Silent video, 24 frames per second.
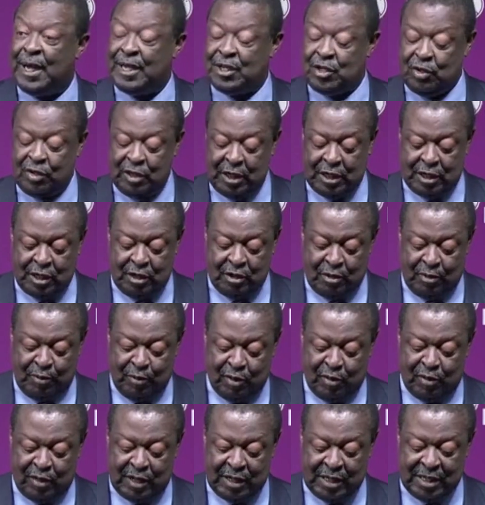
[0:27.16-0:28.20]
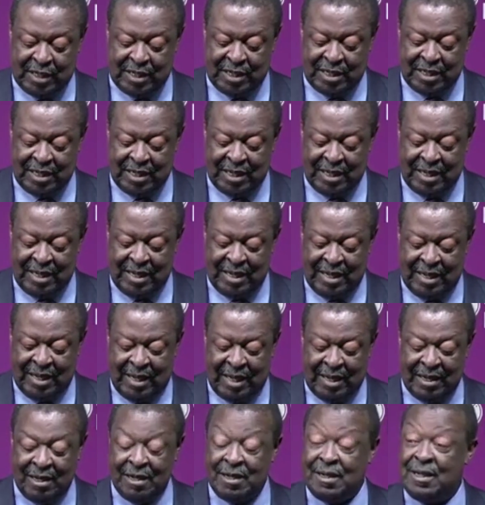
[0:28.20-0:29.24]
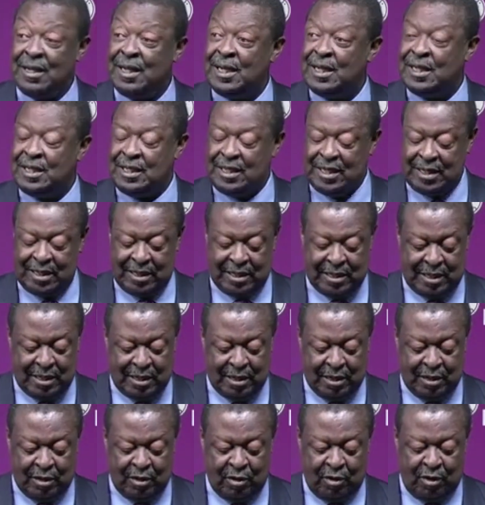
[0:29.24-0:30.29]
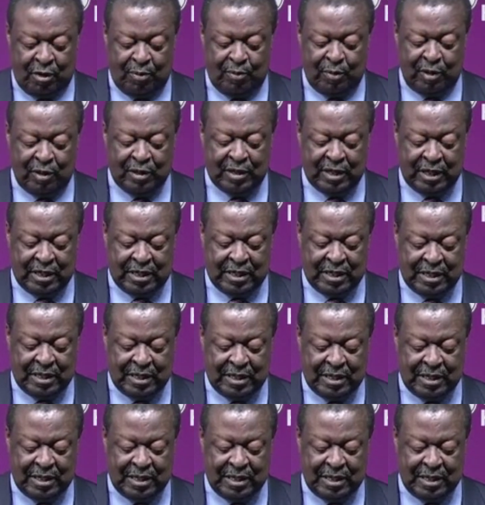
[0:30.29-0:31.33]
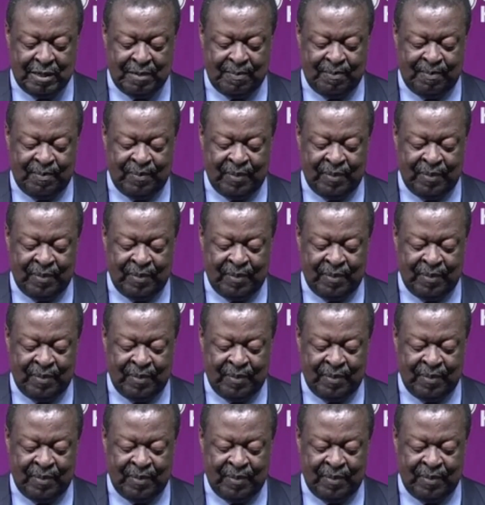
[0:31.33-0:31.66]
passionate democrats, and diligent global citizens.